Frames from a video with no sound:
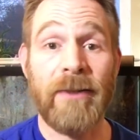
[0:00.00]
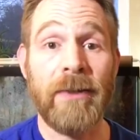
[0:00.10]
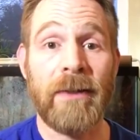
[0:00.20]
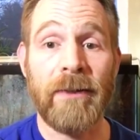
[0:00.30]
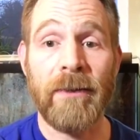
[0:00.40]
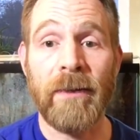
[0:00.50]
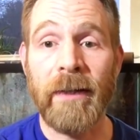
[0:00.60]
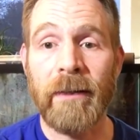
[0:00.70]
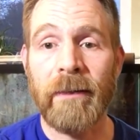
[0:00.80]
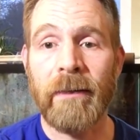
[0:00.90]
You can do
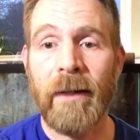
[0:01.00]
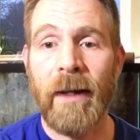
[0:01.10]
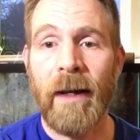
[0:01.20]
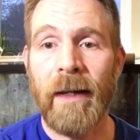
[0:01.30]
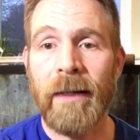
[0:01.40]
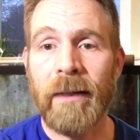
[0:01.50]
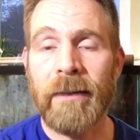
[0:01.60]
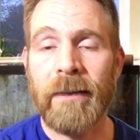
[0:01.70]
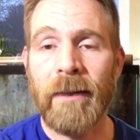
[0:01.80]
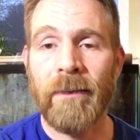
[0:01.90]
it. it,
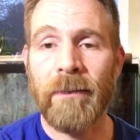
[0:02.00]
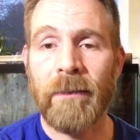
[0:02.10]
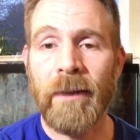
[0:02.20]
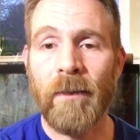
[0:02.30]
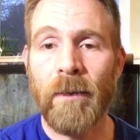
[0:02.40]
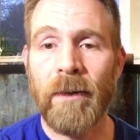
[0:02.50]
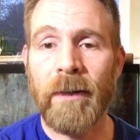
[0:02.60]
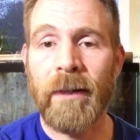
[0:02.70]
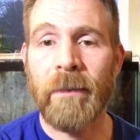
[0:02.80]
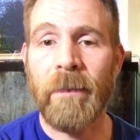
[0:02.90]
will it, it'll work,
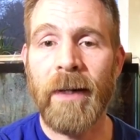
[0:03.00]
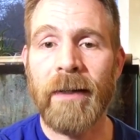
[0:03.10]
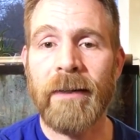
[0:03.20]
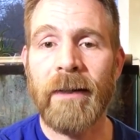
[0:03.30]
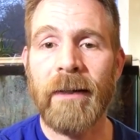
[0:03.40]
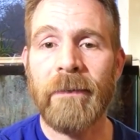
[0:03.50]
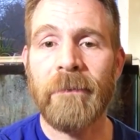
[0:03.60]
but uh,